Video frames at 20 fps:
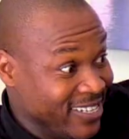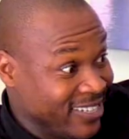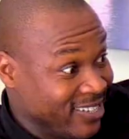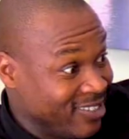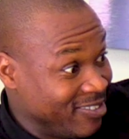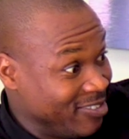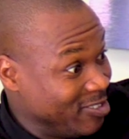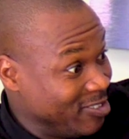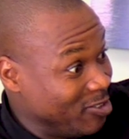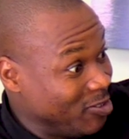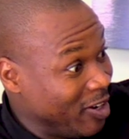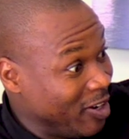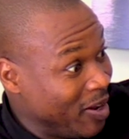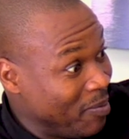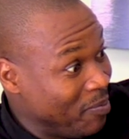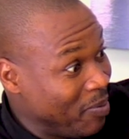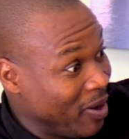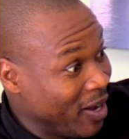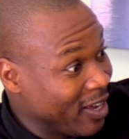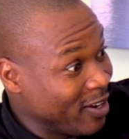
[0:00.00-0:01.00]
because you're gonna
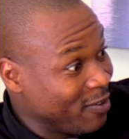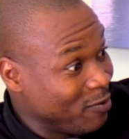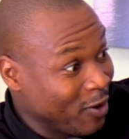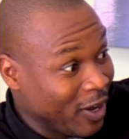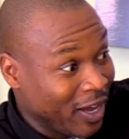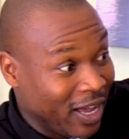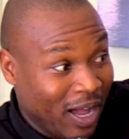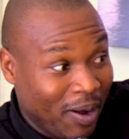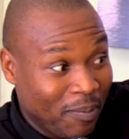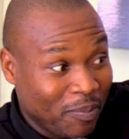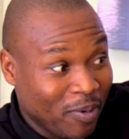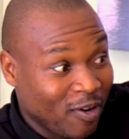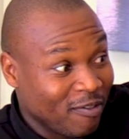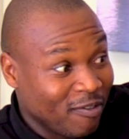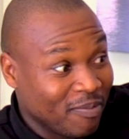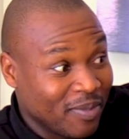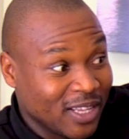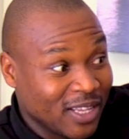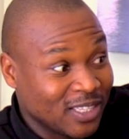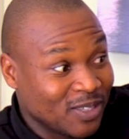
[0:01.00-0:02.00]
pack it for yes. a couple of
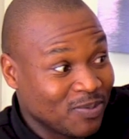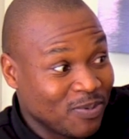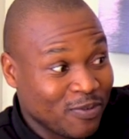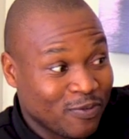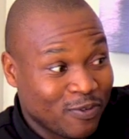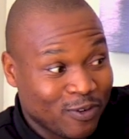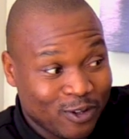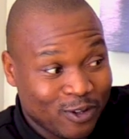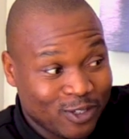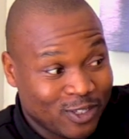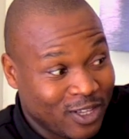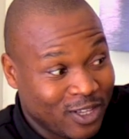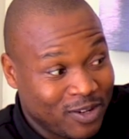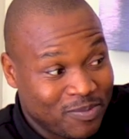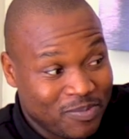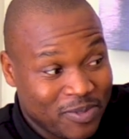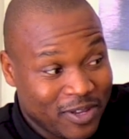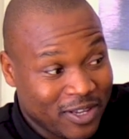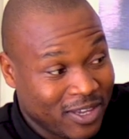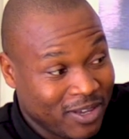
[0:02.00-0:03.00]
months before you start
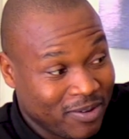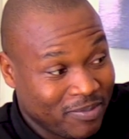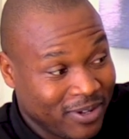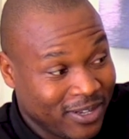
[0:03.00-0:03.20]
making. Now you